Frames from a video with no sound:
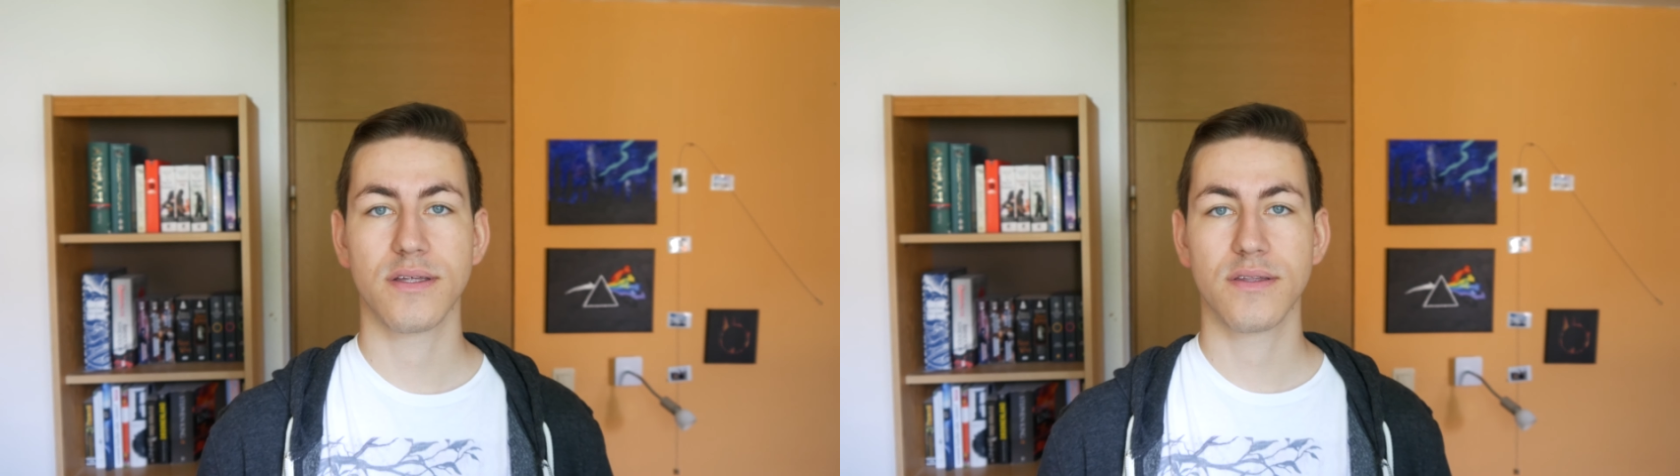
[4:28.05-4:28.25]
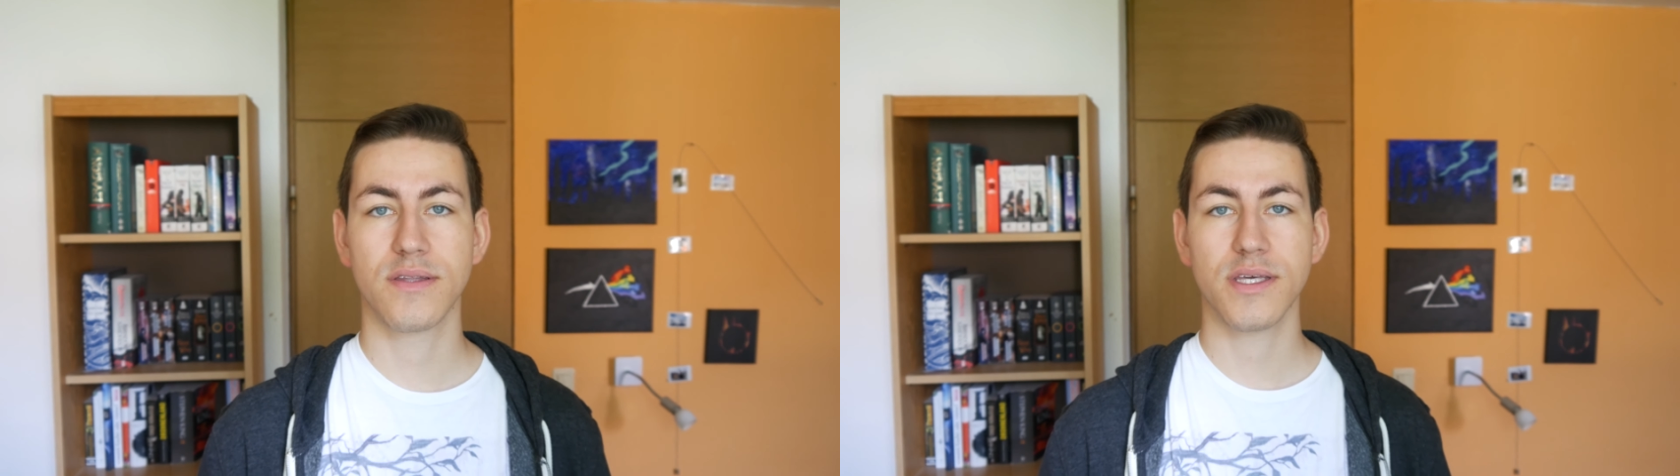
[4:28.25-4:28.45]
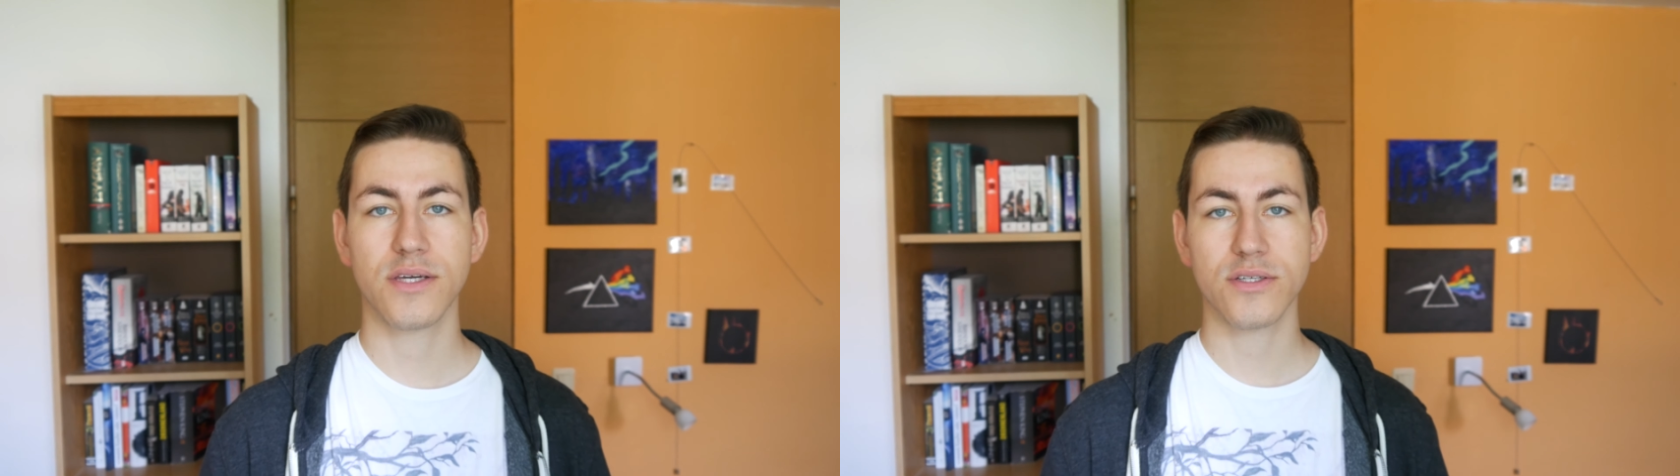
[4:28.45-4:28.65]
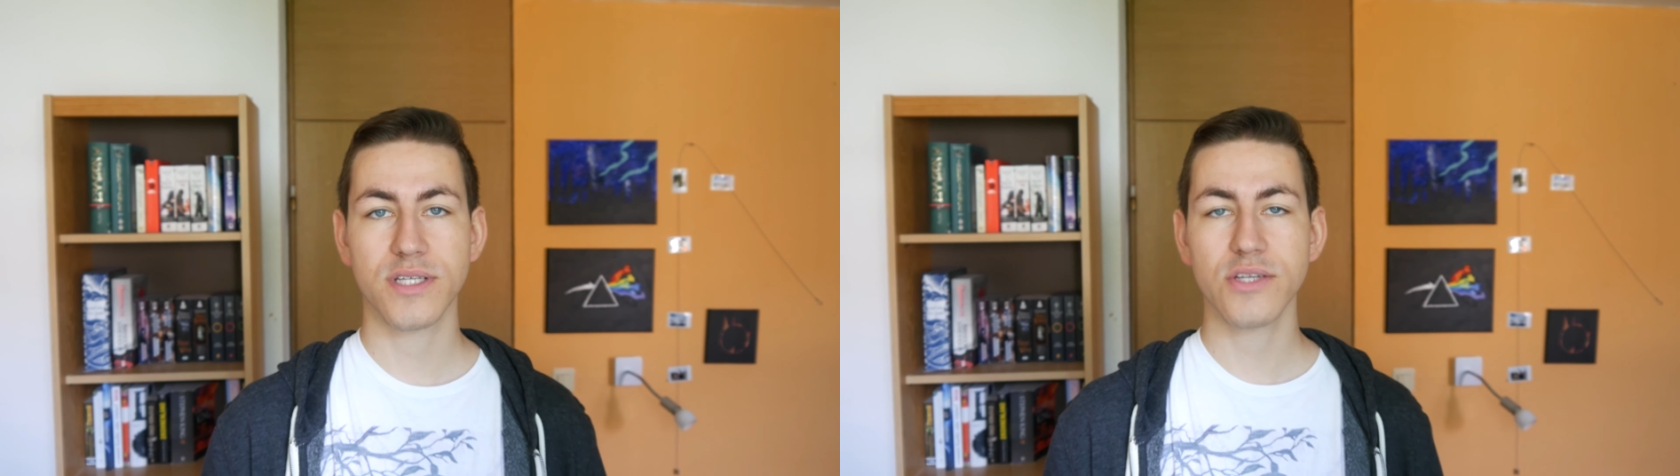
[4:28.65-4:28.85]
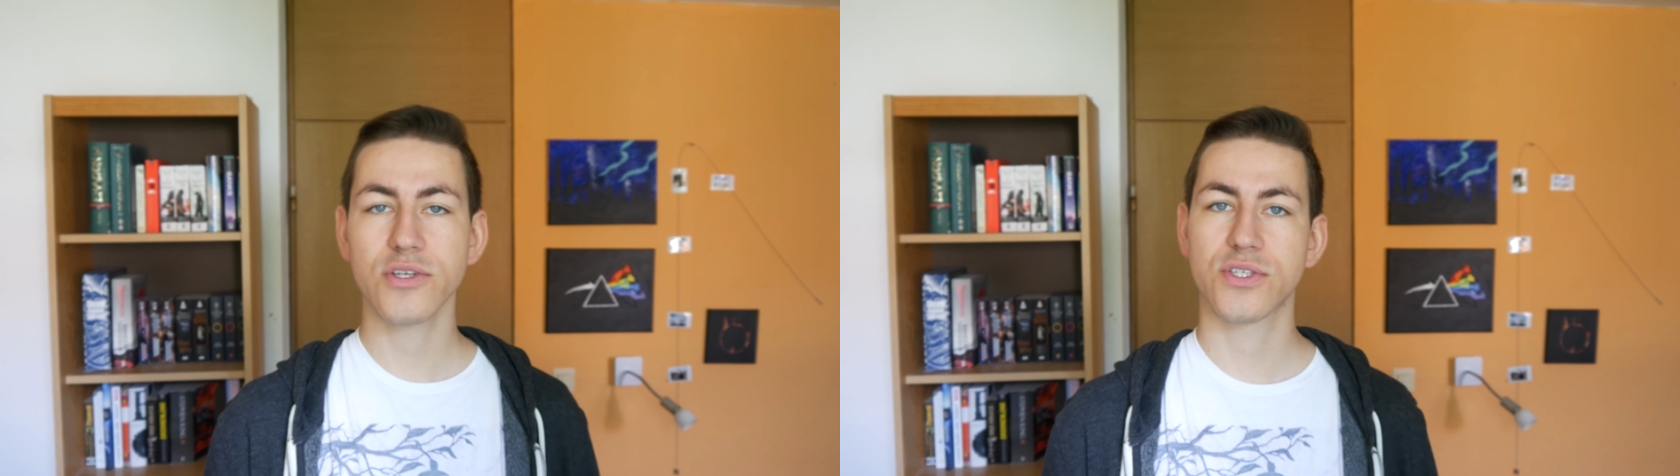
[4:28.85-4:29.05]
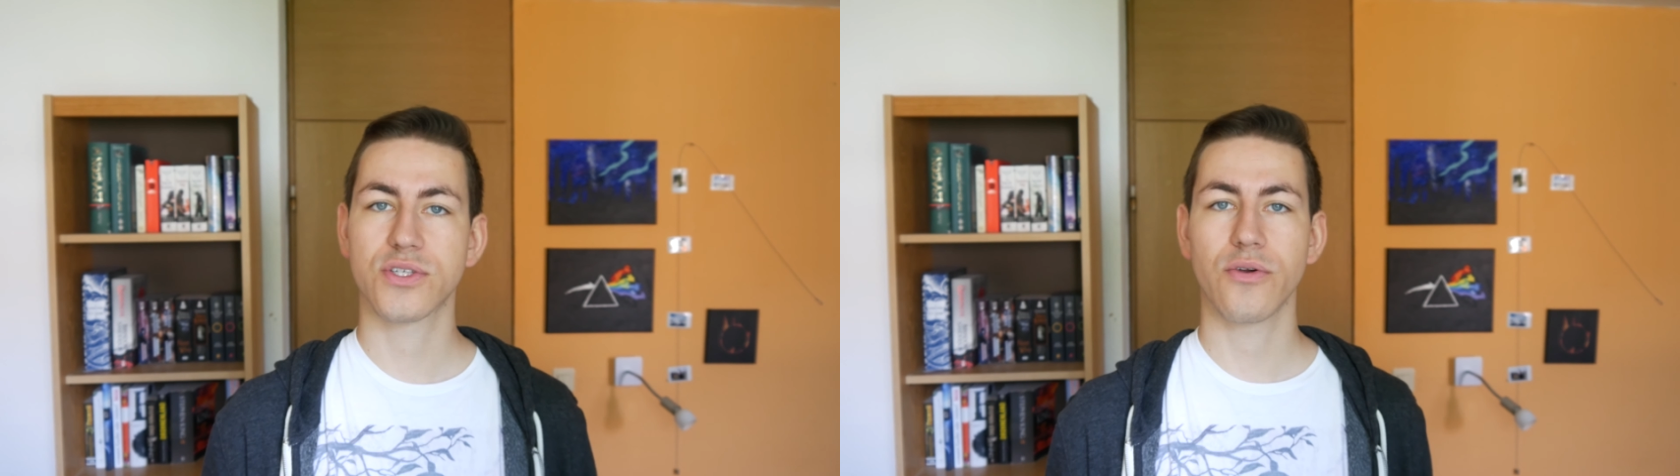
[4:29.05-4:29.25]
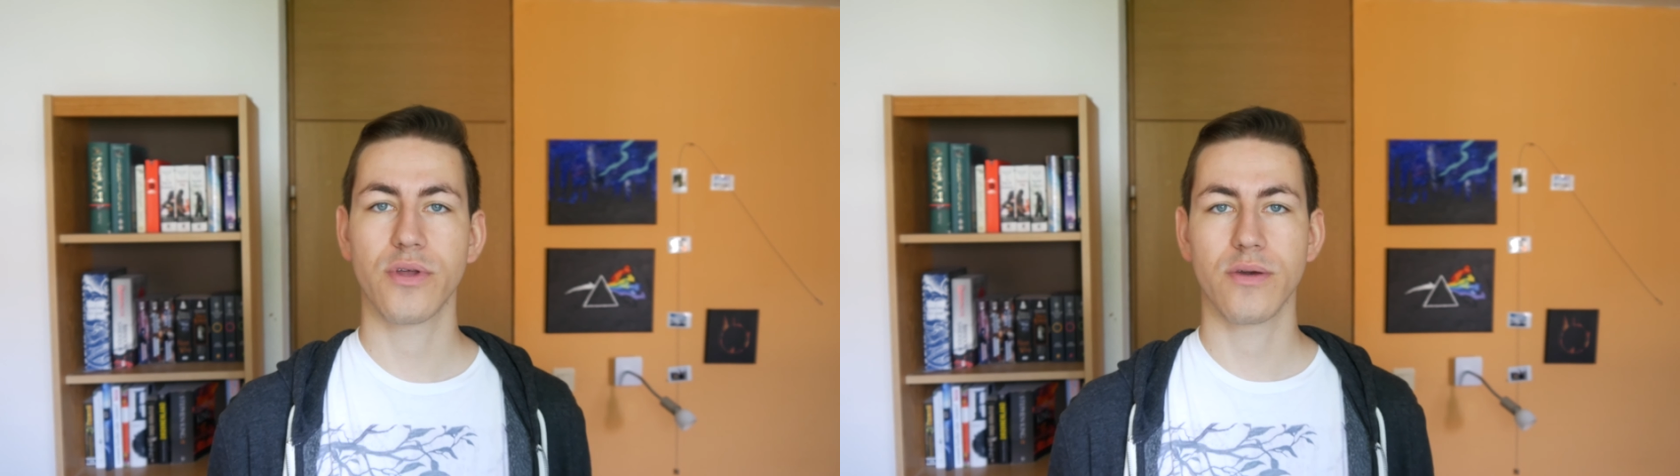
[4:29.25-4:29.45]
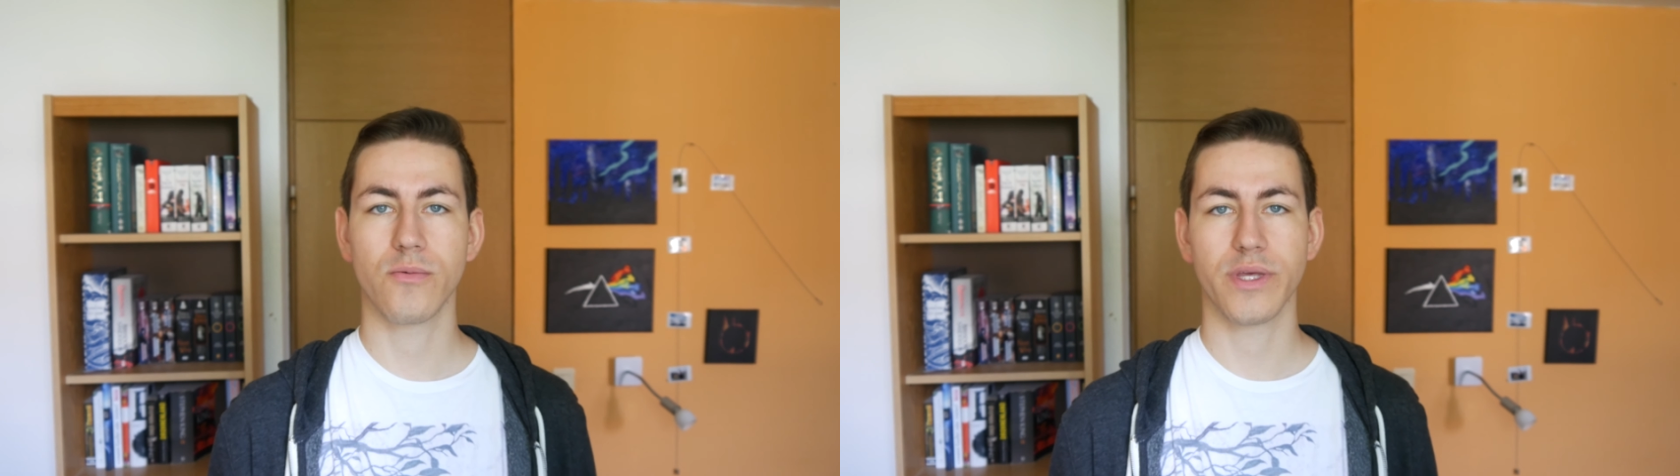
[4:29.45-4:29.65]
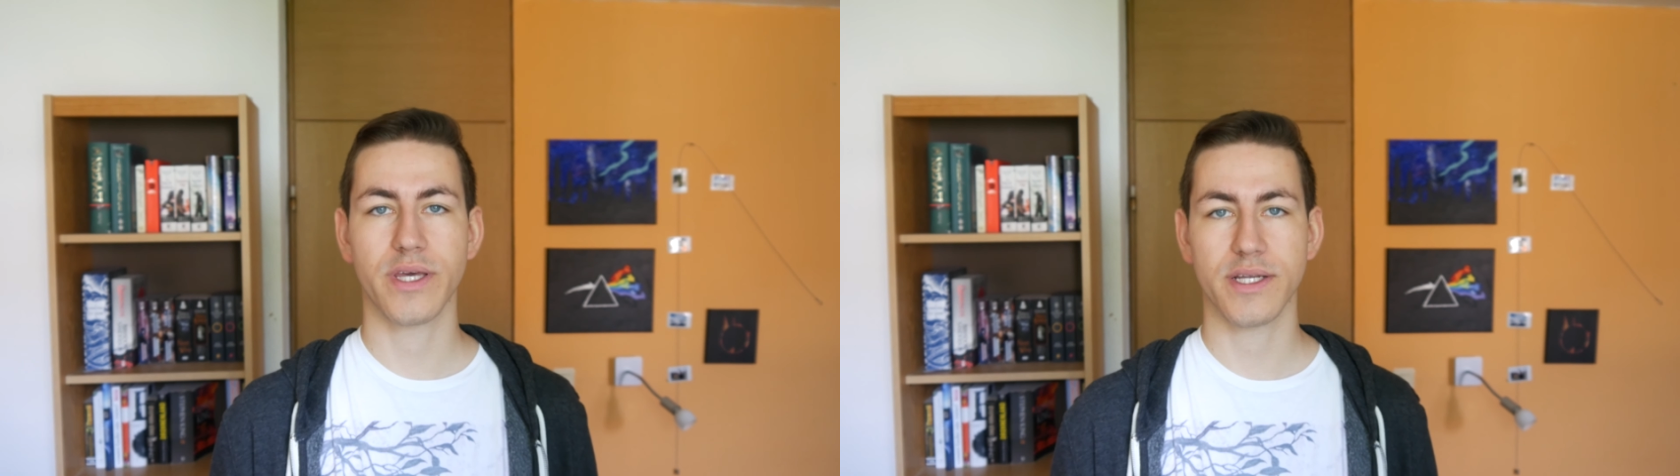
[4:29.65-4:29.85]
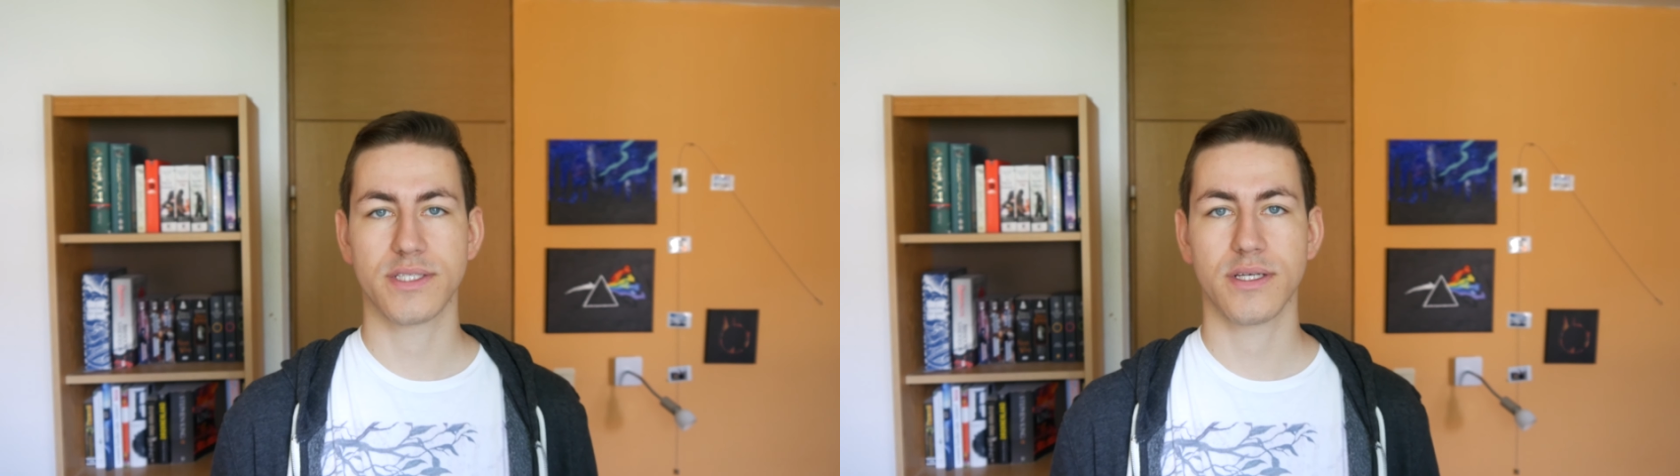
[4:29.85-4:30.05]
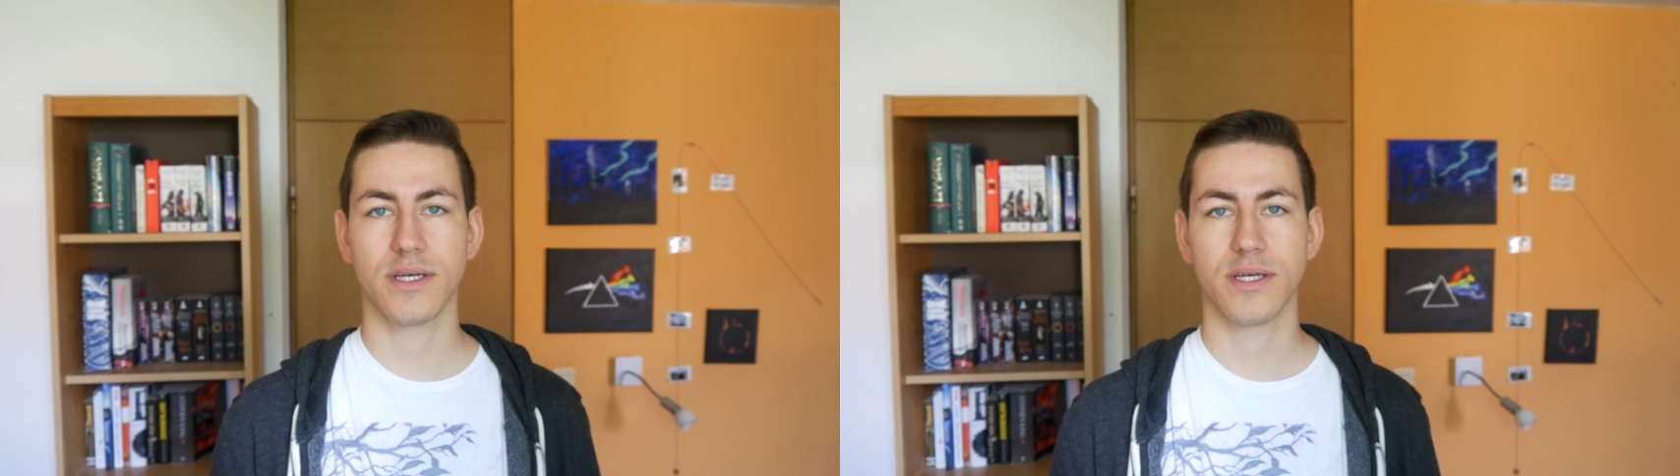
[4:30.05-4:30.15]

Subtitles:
the continuous story we get.